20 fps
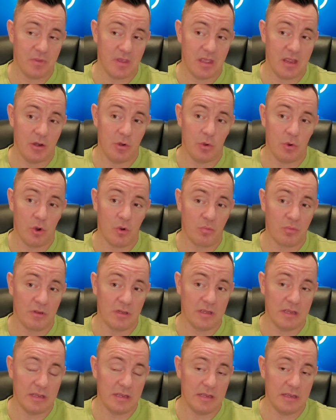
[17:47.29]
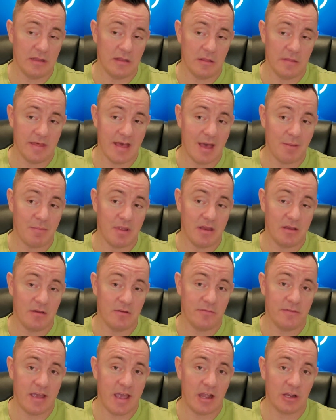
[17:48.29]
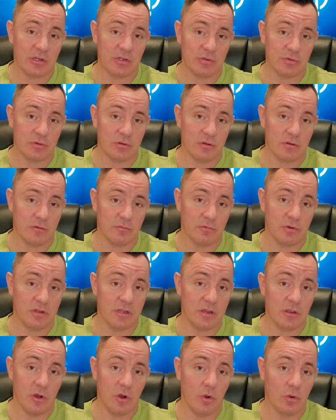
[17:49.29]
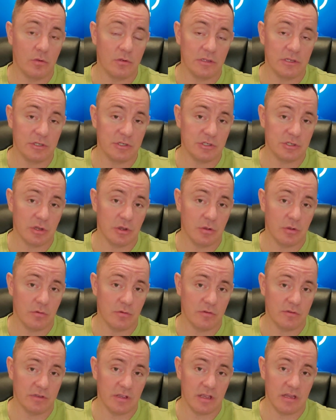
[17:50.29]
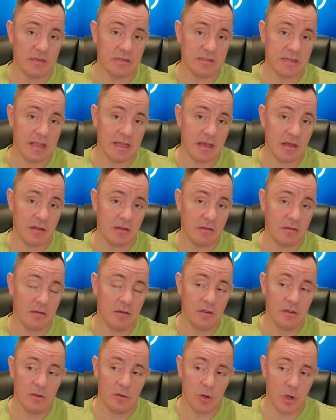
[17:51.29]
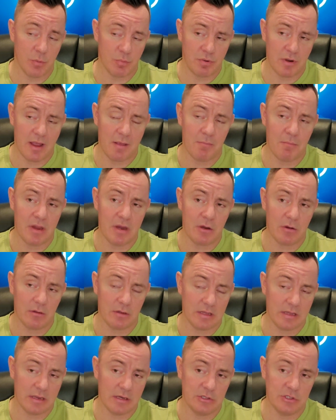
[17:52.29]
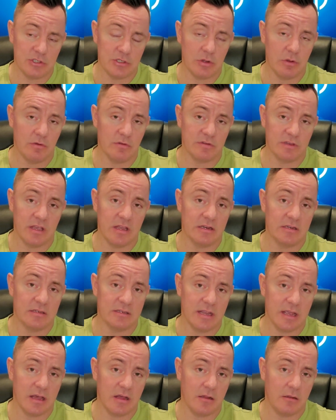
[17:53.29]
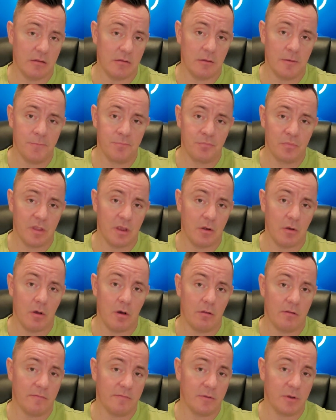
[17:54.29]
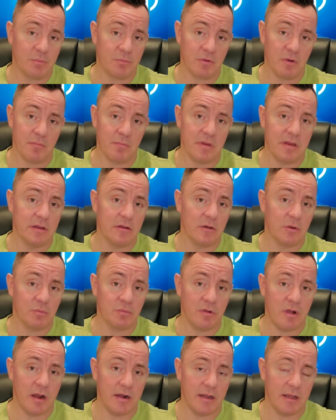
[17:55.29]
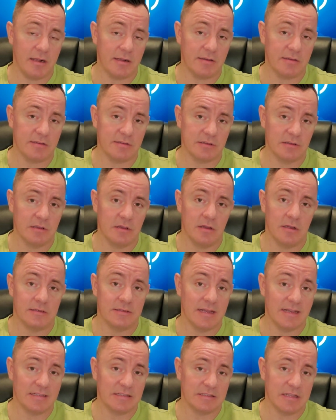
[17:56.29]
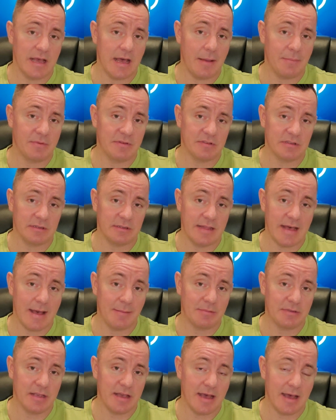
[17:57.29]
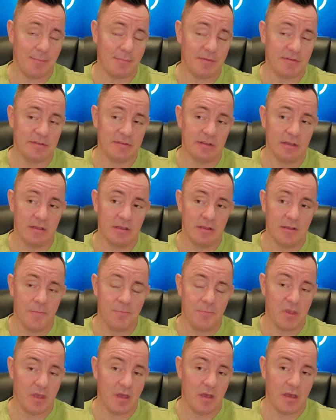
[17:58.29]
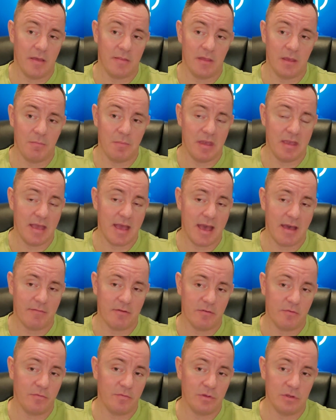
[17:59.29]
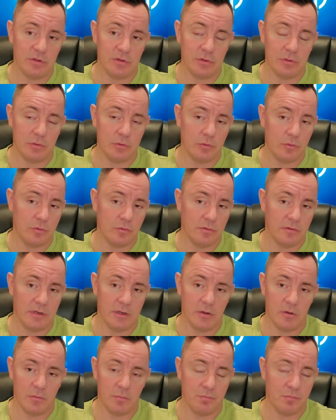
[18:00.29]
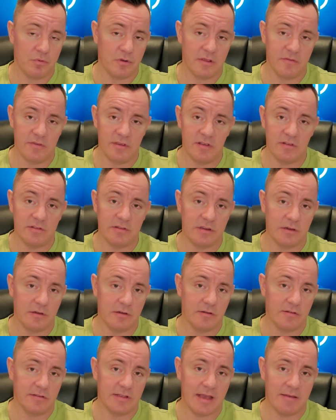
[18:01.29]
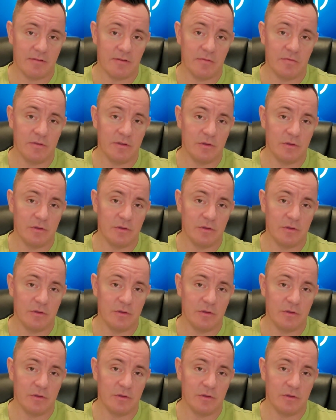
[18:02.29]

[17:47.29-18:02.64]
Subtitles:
And normally that manufacturer really only shows Intel, or primarily shows Intel in all of their premier products, desktops, laptops, and they may have a few, in previous years, have a